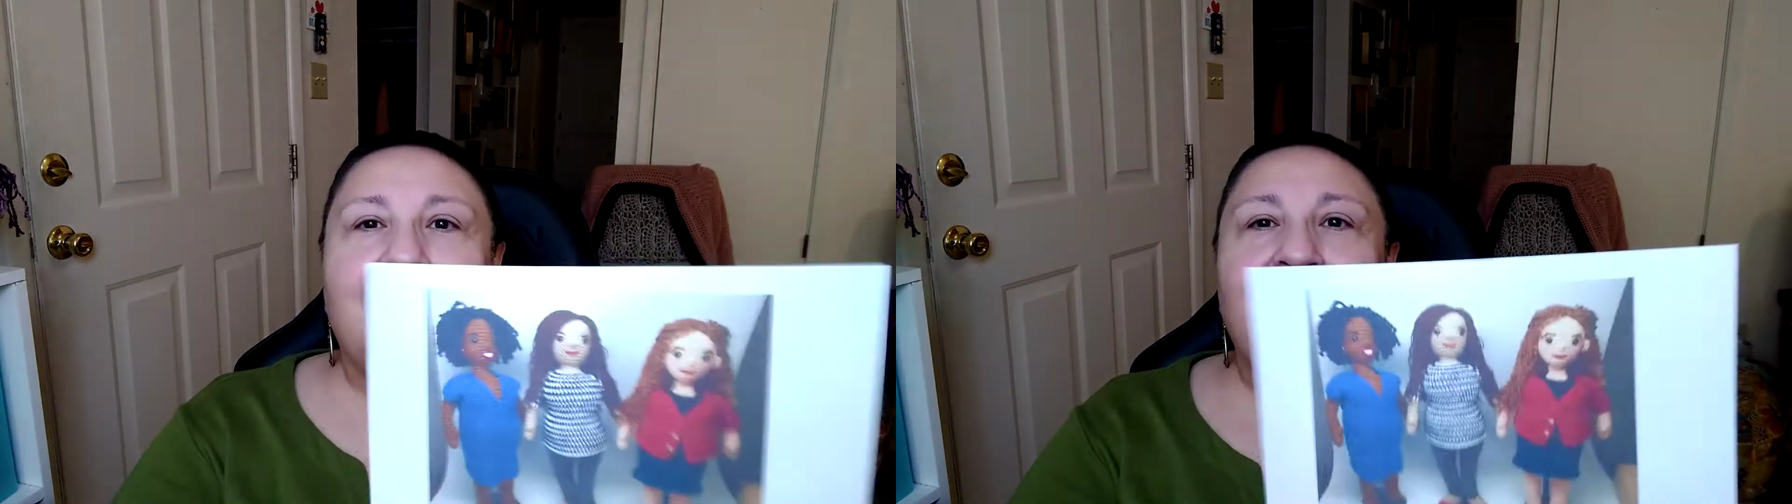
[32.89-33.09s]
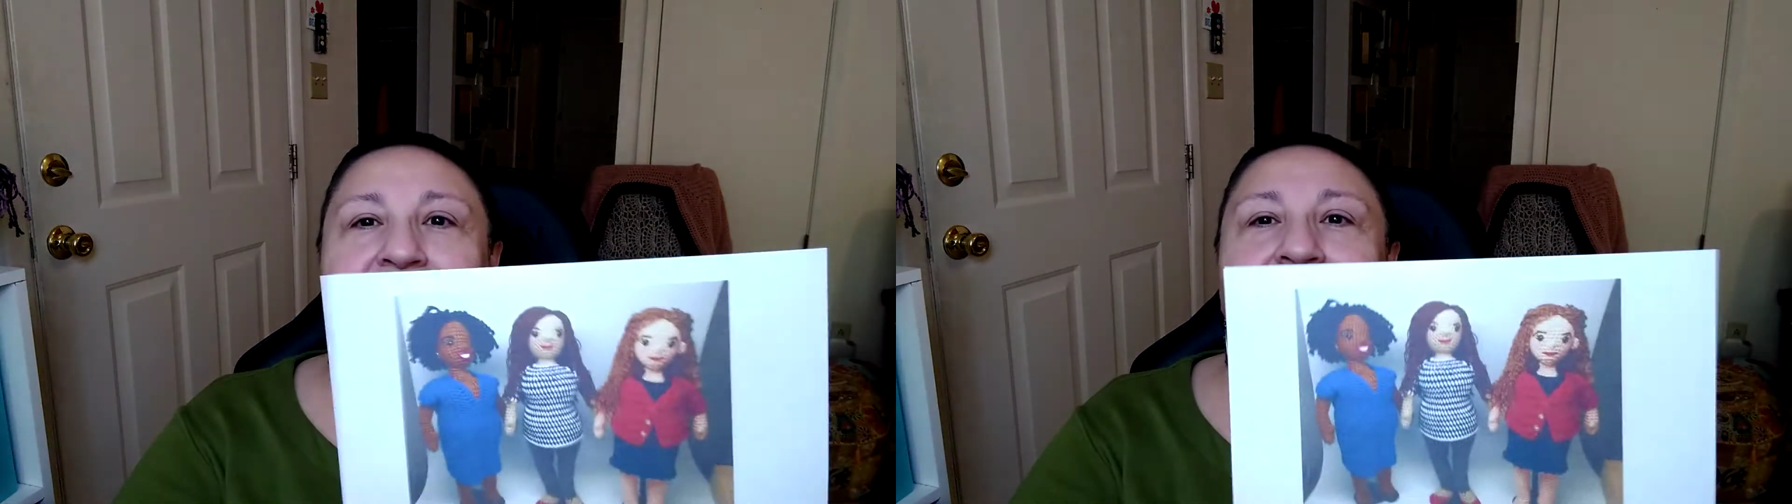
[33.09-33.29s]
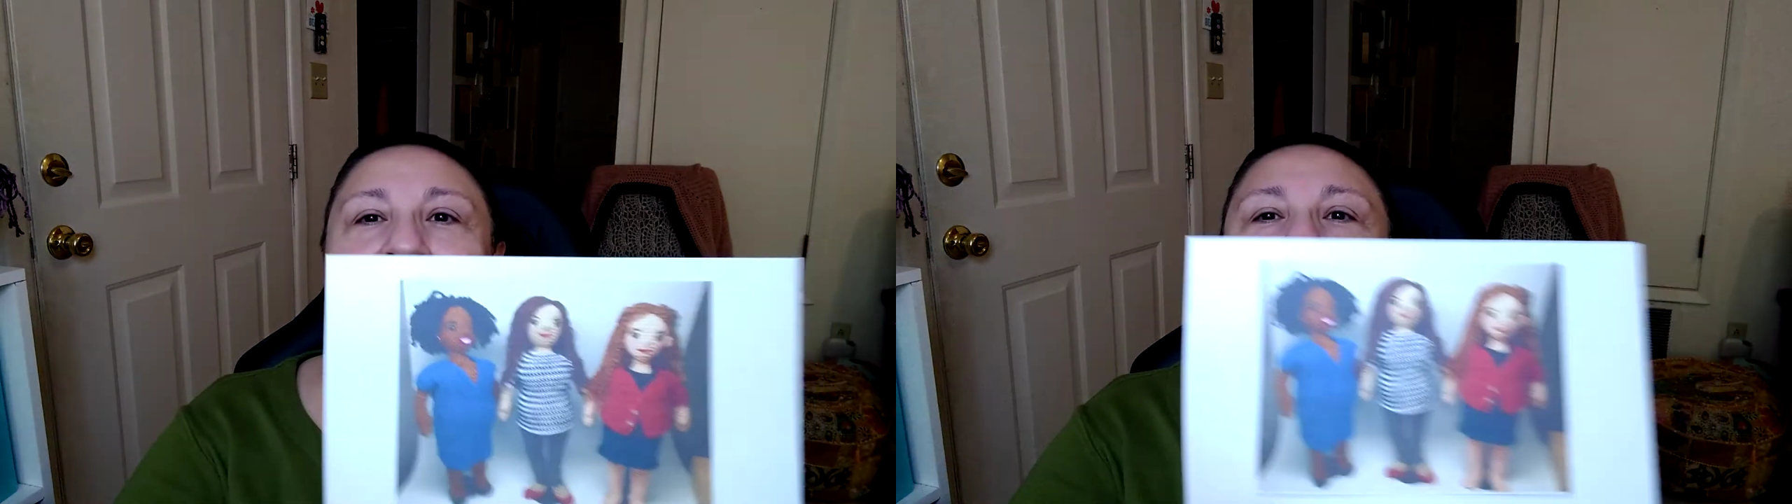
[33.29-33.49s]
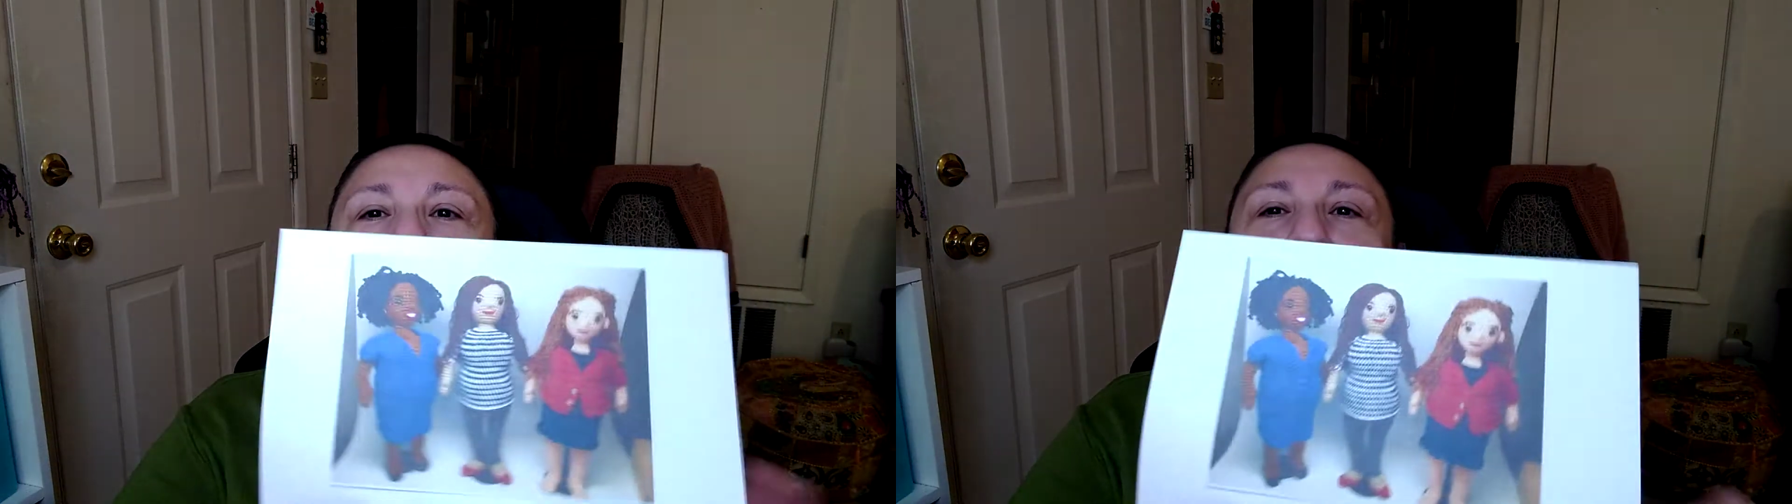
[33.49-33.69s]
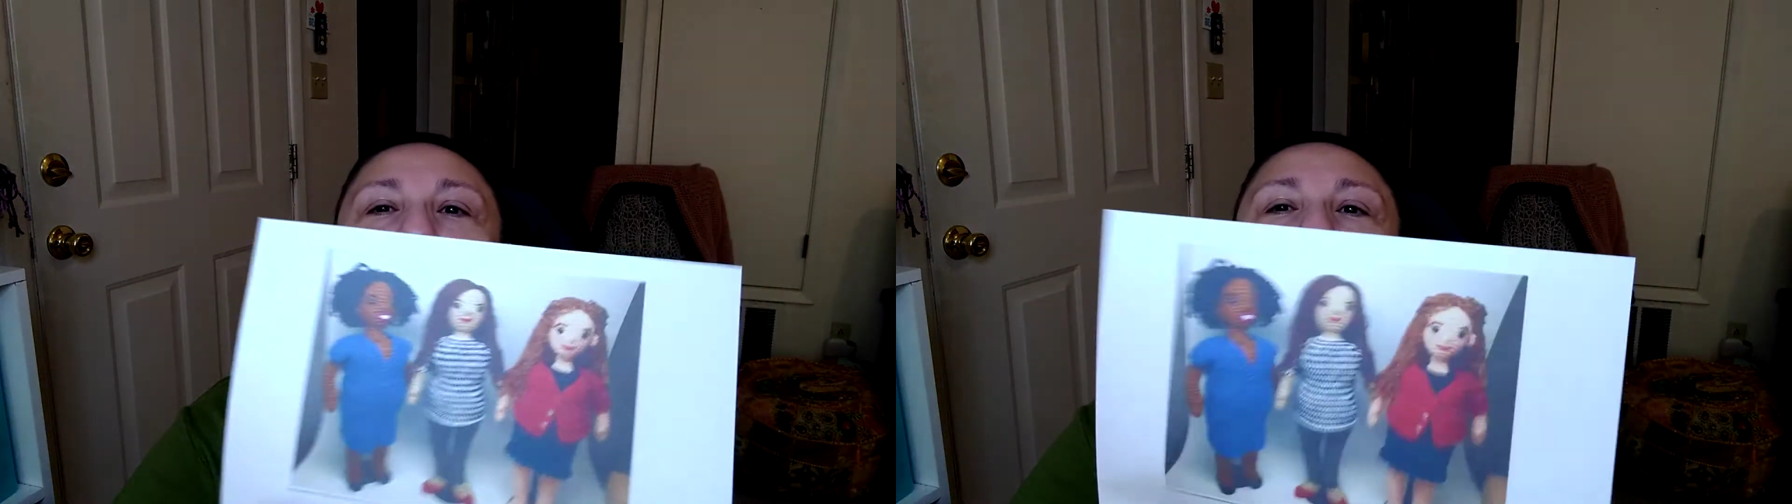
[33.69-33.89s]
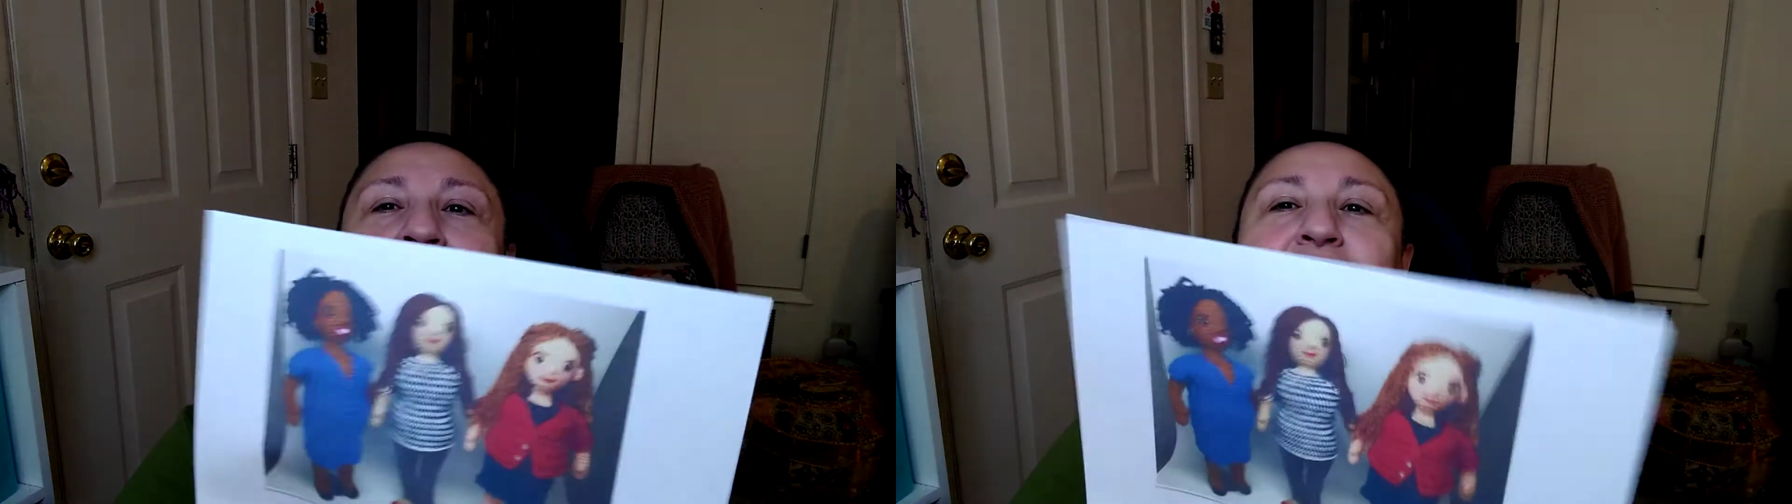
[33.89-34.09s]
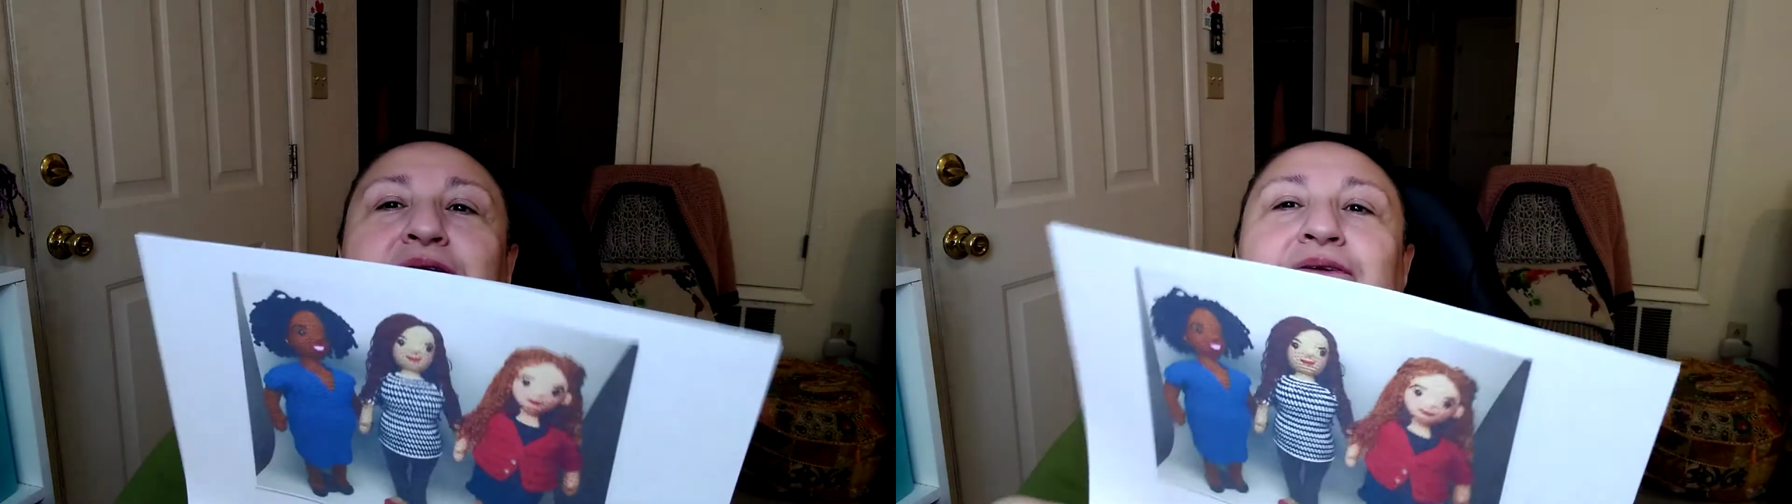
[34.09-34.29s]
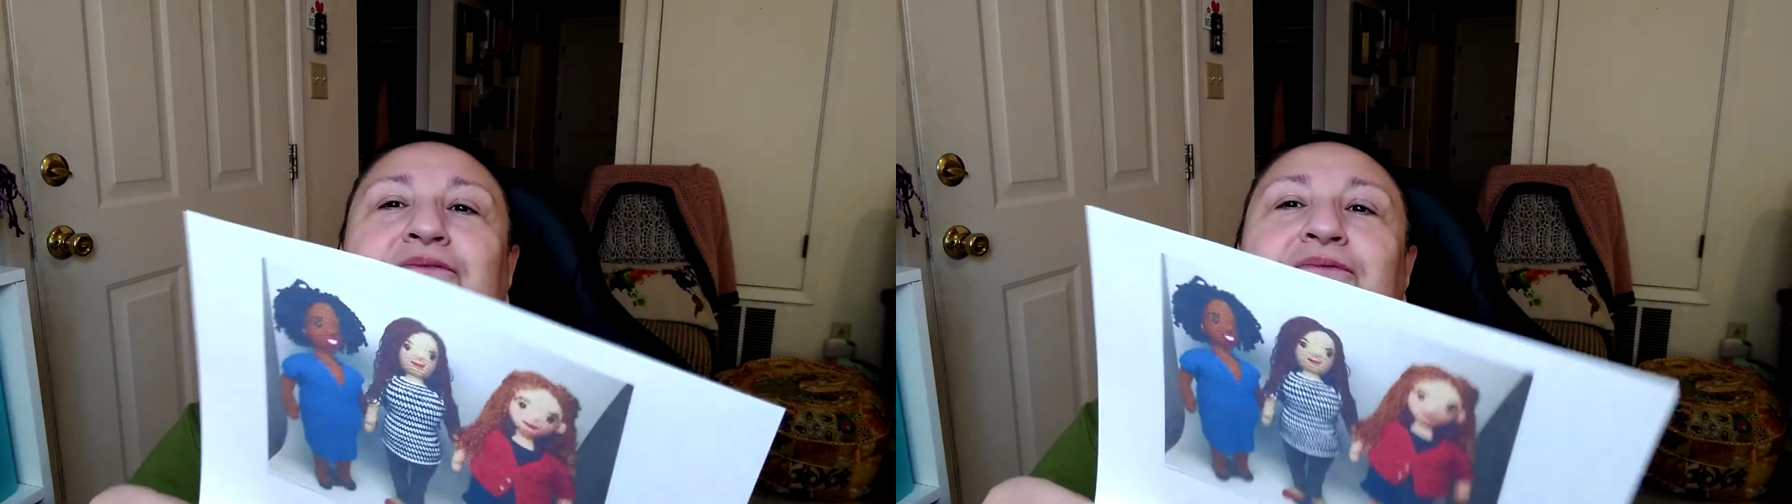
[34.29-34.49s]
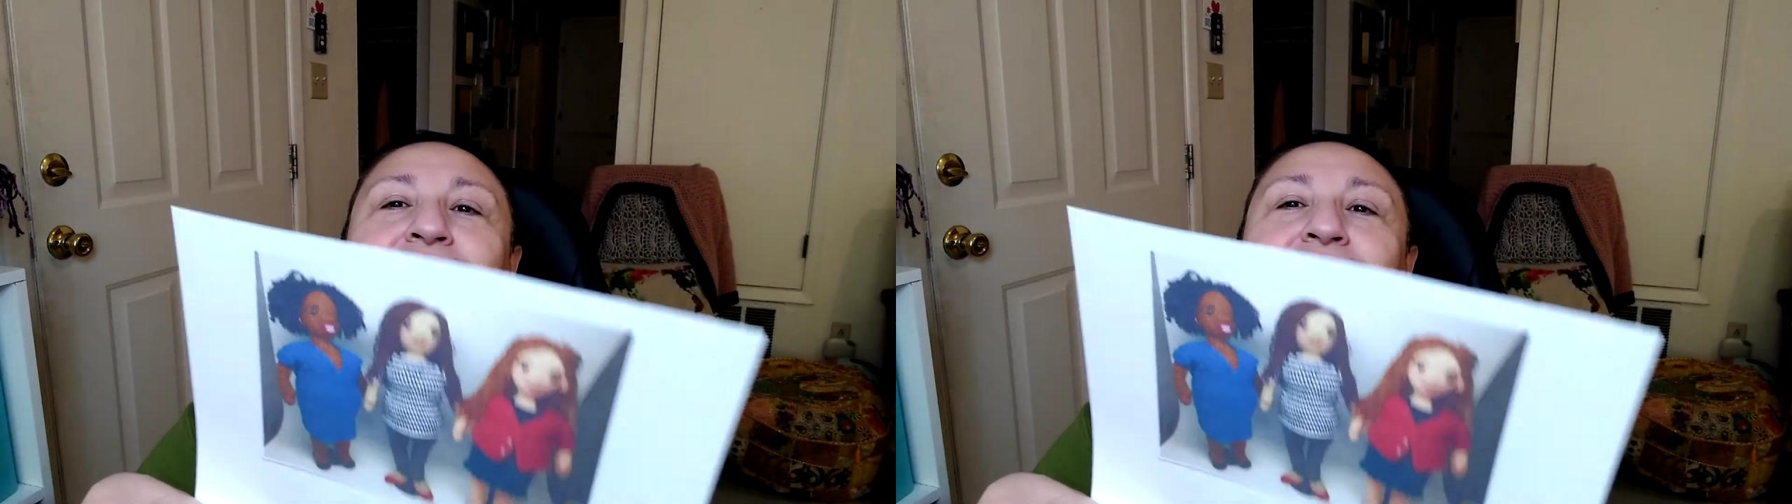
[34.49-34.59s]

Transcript: this pattern.